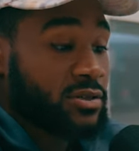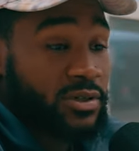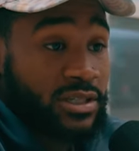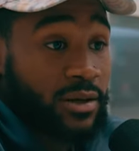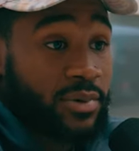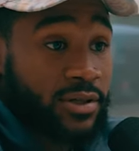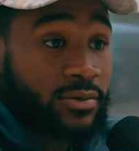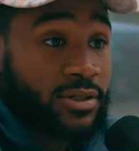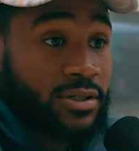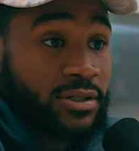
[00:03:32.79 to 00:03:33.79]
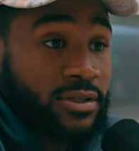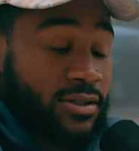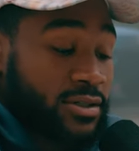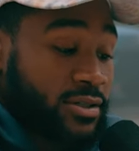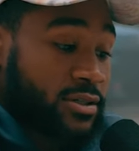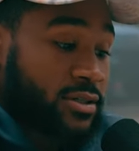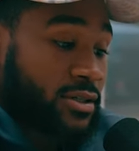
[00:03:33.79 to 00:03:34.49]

the ones I played with. Uh, mm-hmm.